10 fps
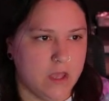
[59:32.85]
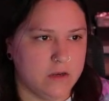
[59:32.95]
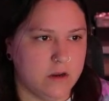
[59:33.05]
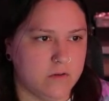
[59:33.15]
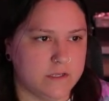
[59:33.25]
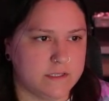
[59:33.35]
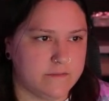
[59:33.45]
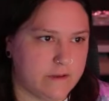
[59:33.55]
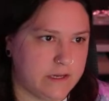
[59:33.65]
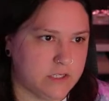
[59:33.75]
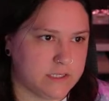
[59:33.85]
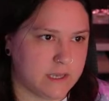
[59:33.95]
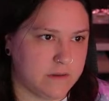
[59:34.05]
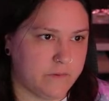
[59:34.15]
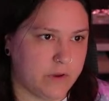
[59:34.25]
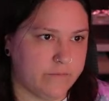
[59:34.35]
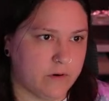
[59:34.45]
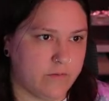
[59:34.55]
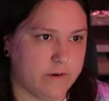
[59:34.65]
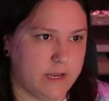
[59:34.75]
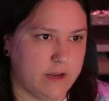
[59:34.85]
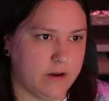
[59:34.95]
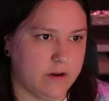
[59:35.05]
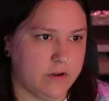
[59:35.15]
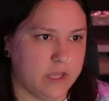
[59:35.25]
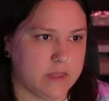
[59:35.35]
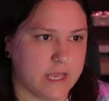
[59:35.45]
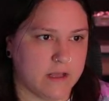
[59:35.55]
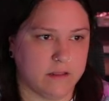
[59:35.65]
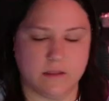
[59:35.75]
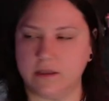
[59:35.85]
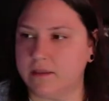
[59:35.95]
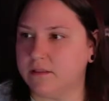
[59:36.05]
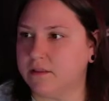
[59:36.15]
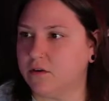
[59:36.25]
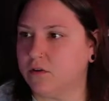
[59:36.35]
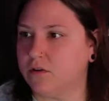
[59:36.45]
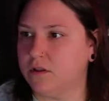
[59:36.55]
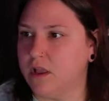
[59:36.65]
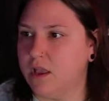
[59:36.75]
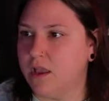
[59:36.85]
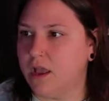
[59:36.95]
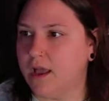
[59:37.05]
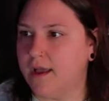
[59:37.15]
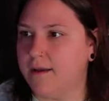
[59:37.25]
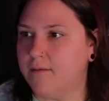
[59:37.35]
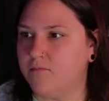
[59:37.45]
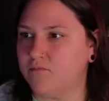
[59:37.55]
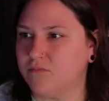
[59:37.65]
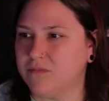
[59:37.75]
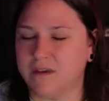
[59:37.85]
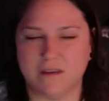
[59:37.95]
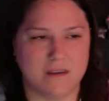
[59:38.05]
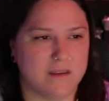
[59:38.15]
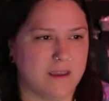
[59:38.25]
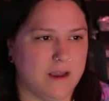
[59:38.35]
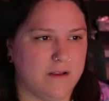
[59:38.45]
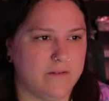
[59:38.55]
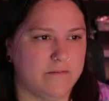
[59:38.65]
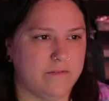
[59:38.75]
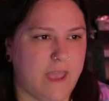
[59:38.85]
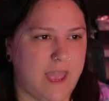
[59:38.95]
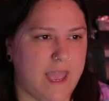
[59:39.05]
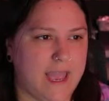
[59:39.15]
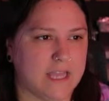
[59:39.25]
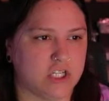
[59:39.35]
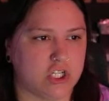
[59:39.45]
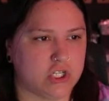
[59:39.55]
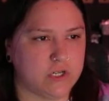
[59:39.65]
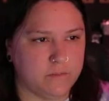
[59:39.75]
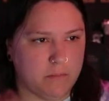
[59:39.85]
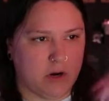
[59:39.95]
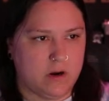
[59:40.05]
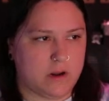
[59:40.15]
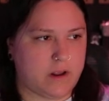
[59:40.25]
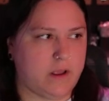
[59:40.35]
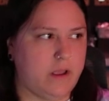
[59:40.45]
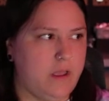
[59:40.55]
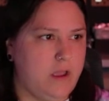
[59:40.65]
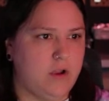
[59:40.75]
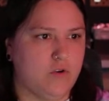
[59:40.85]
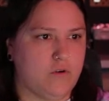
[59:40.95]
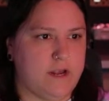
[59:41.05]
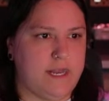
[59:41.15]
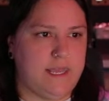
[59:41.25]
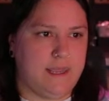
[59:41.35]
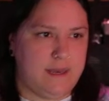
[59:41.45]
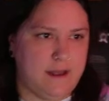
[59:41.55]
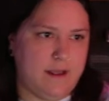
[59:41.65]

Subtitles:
Notice if I just kind of hover over here, you get that like little kind of hashed mark gridded